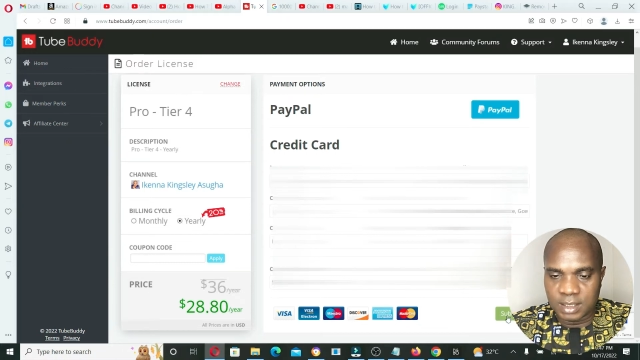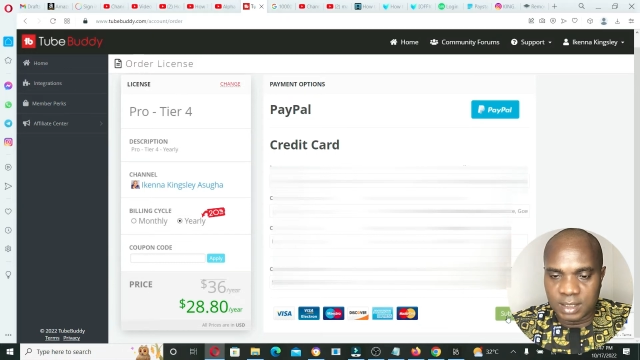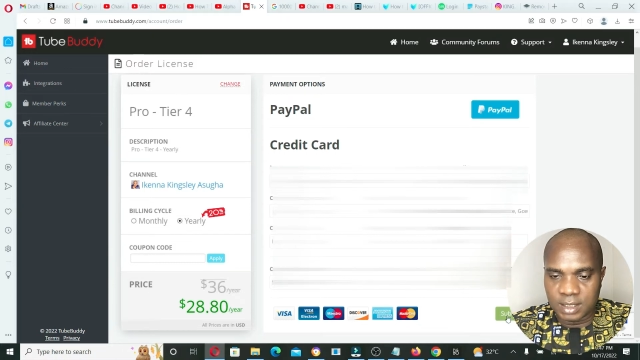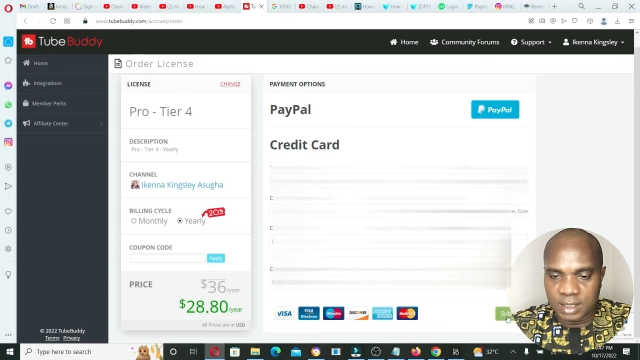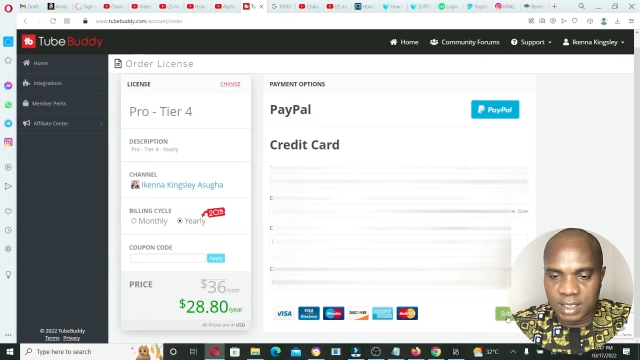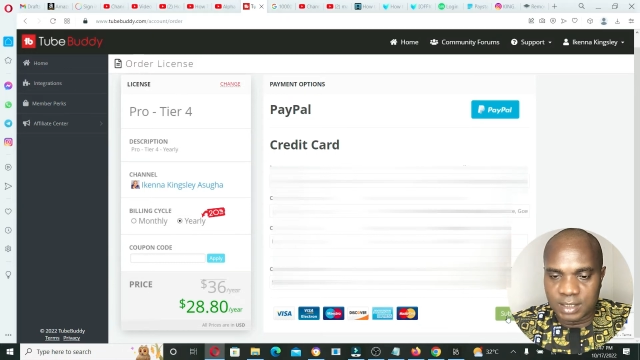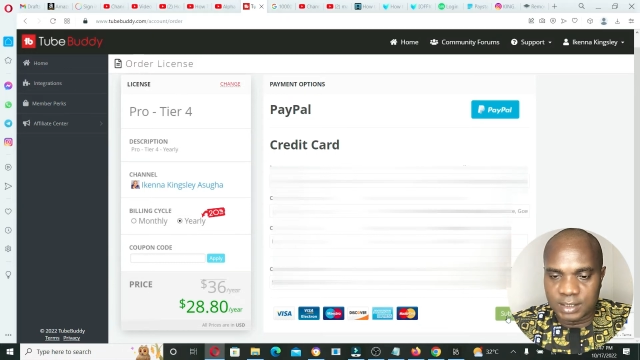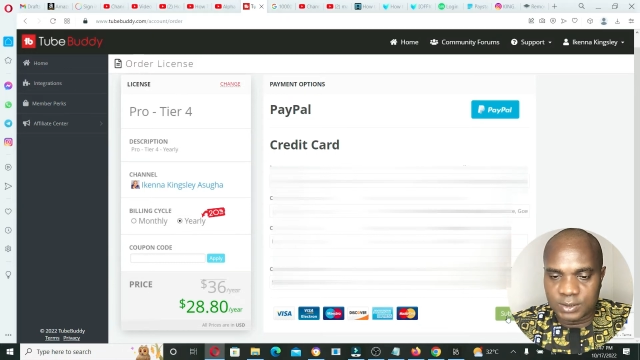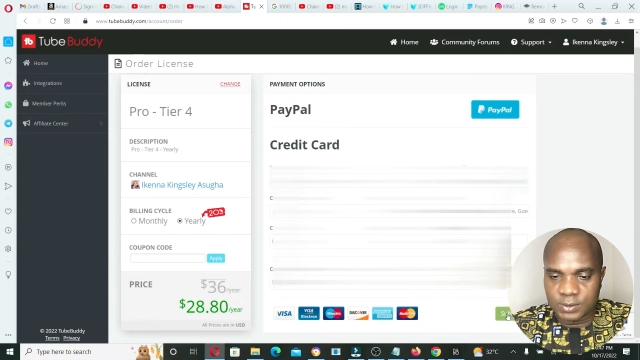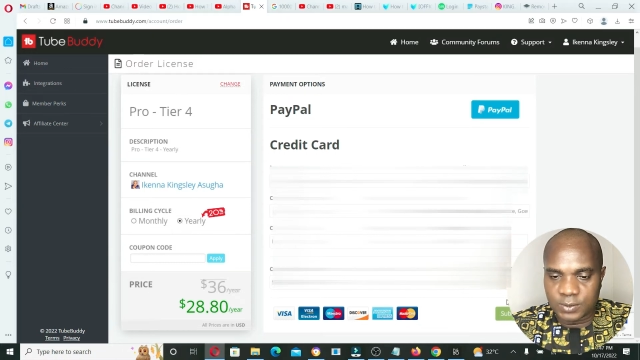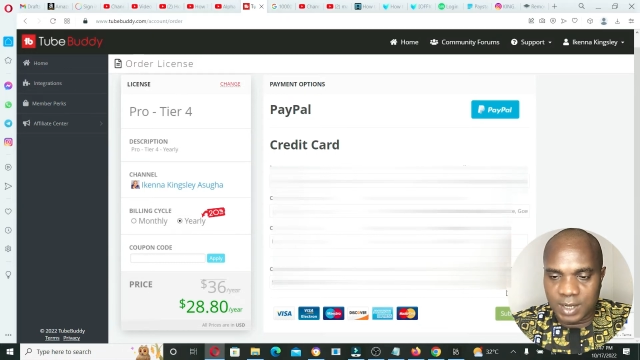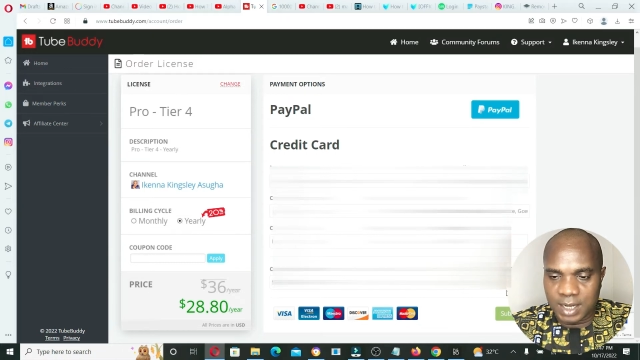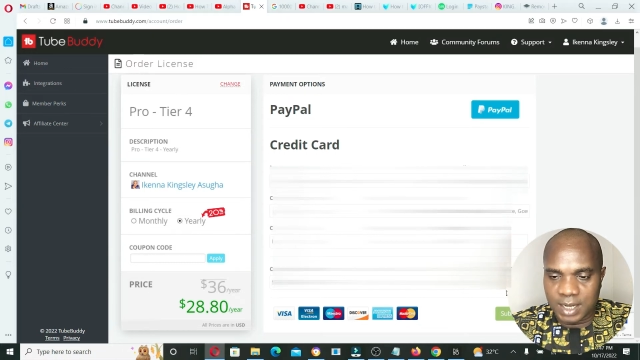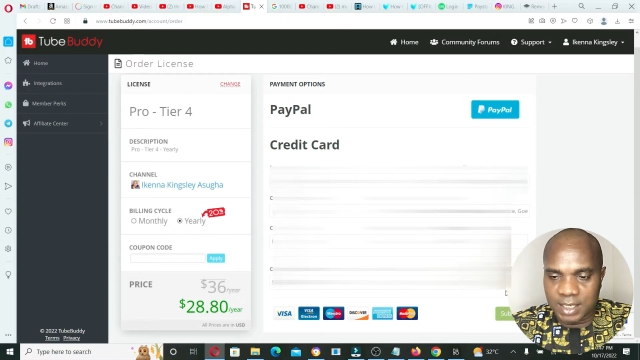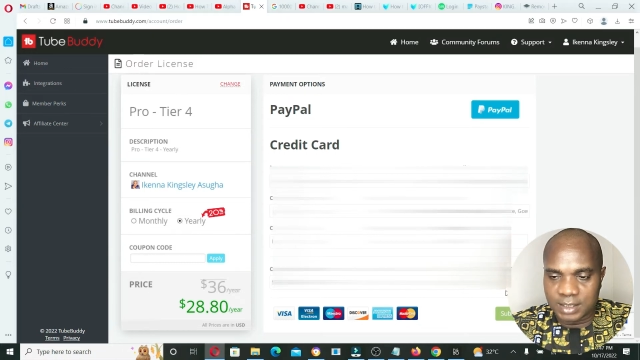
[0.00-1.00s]
Let's
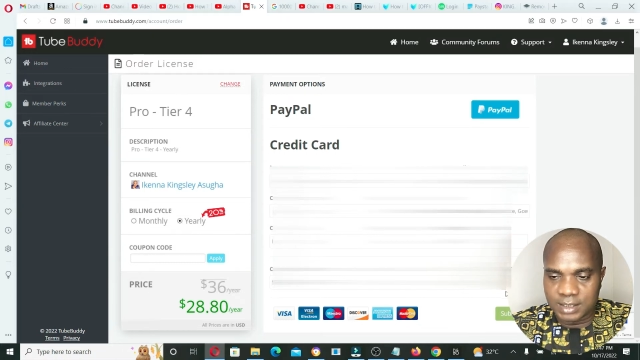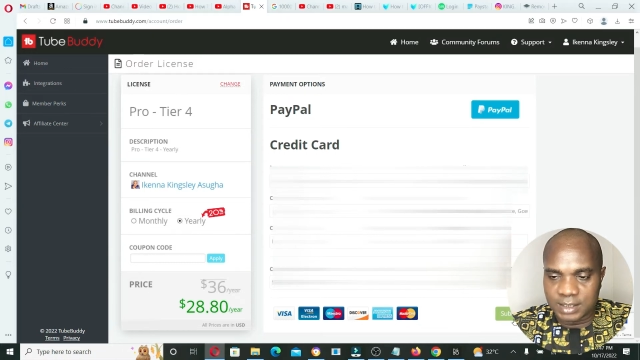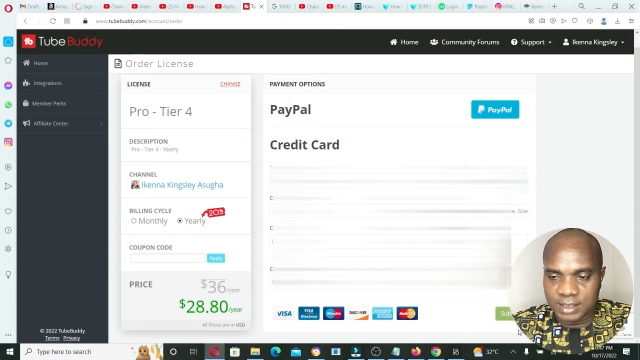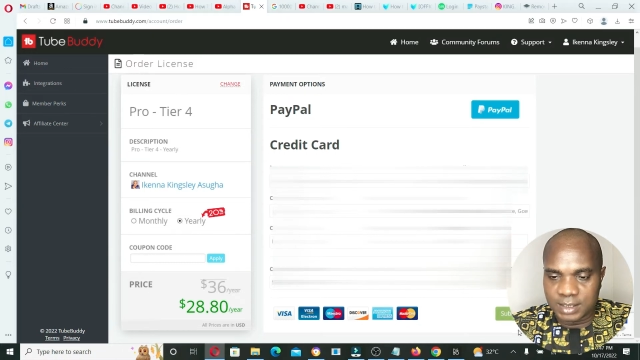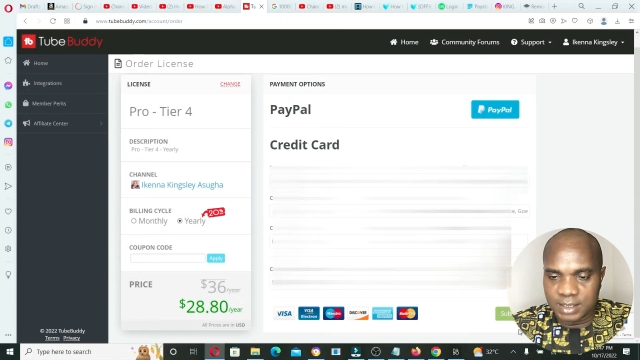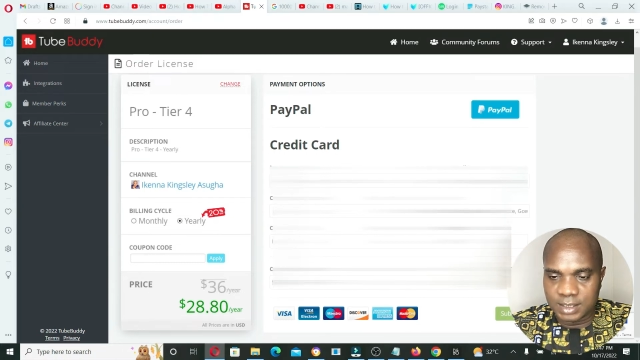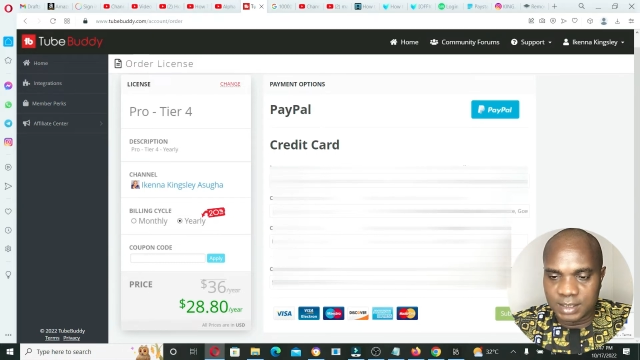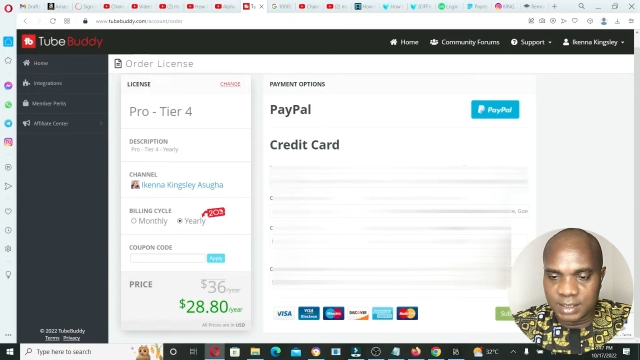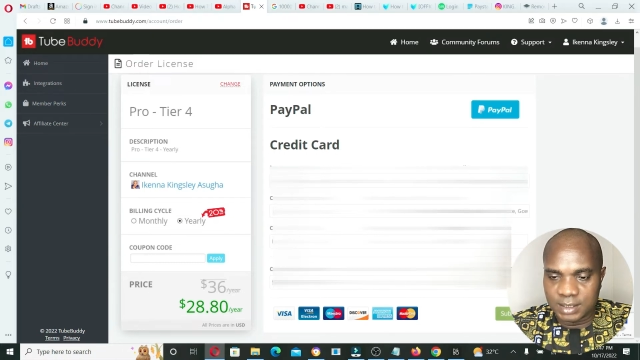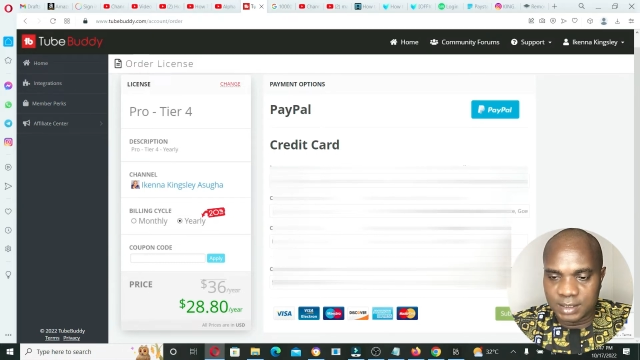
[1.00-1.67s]
try and see.